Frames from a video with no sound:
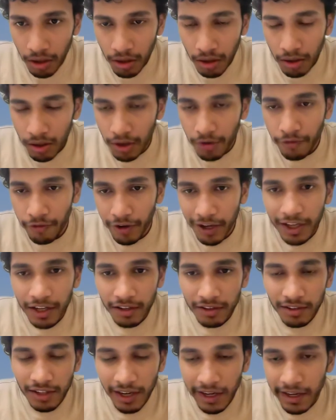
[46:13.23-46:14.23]
if it
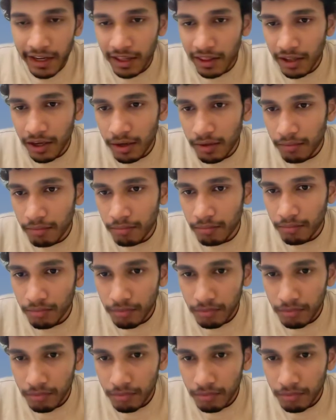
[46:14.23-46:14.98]
is greater than